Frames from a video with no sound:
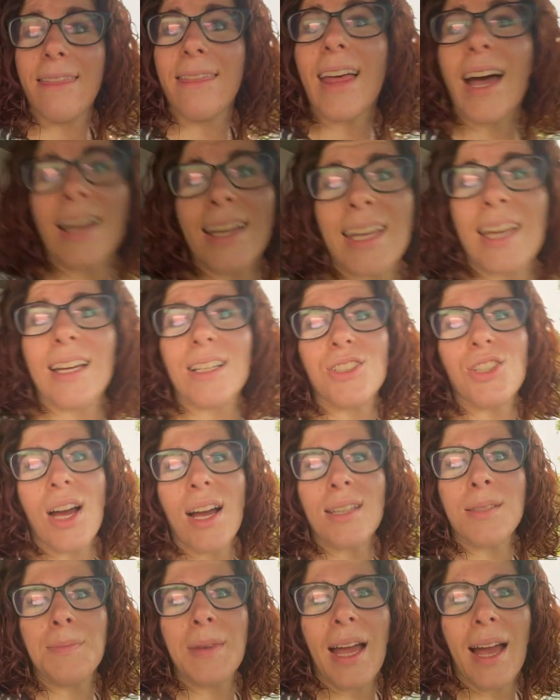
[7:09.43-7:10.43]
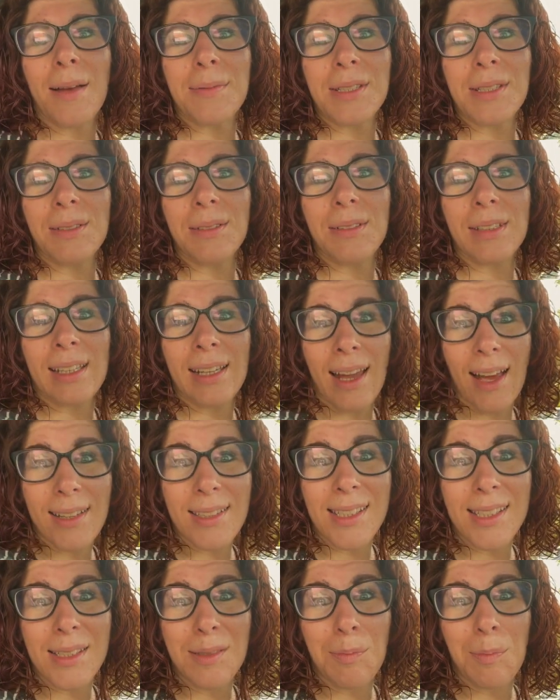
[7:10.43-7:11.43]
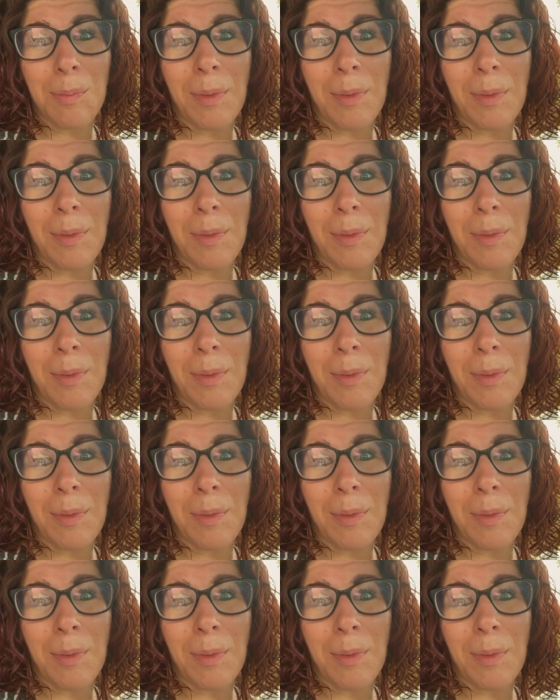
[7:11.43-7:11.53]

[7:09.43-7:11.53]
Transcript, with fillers: That kid drives me absolutely nuts,